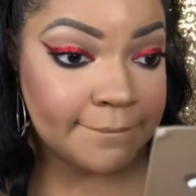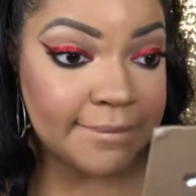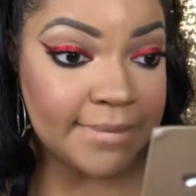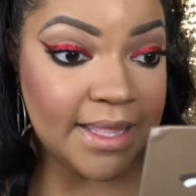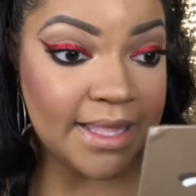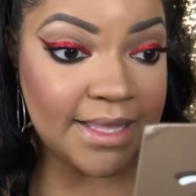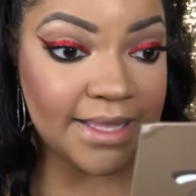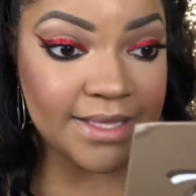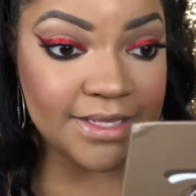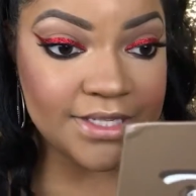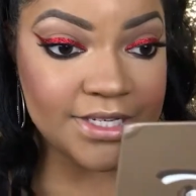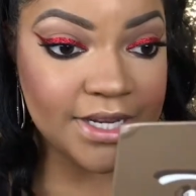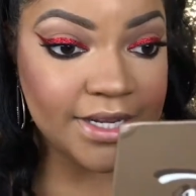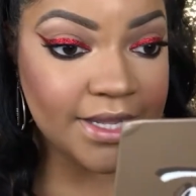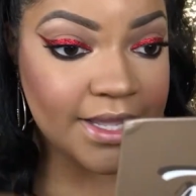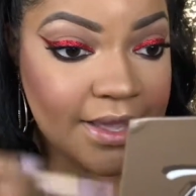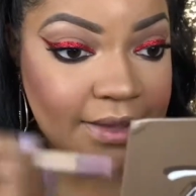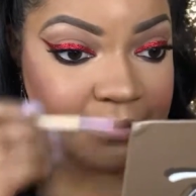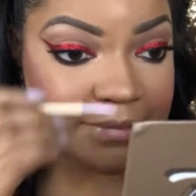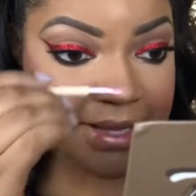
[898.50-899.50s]
they can check
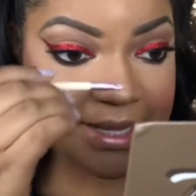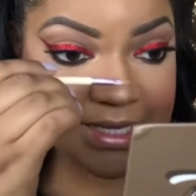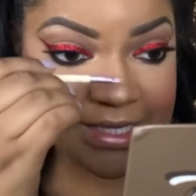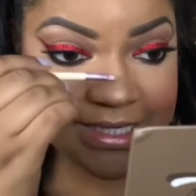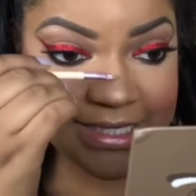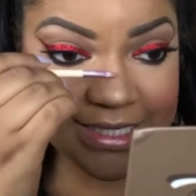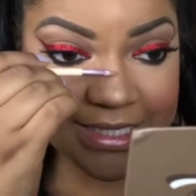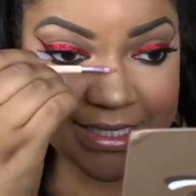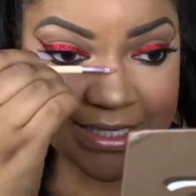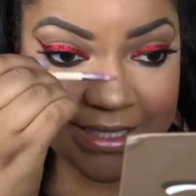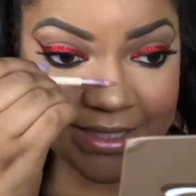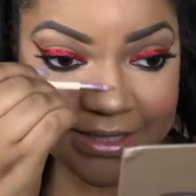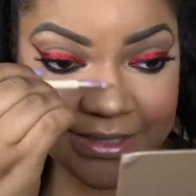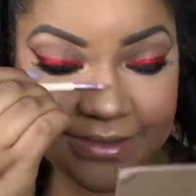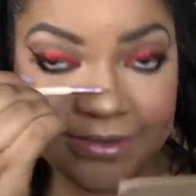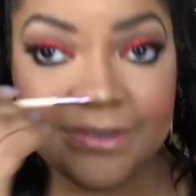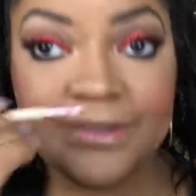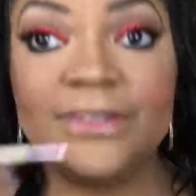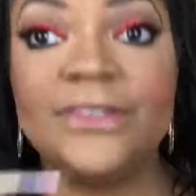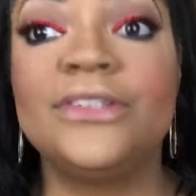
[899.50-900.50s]
out my
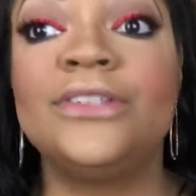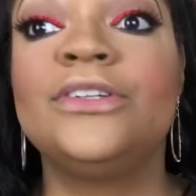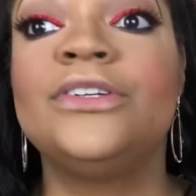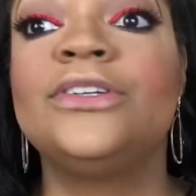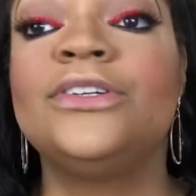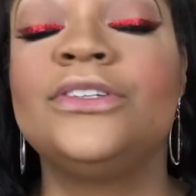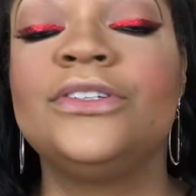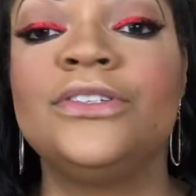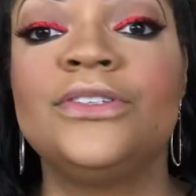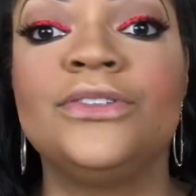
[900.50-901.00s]
channel.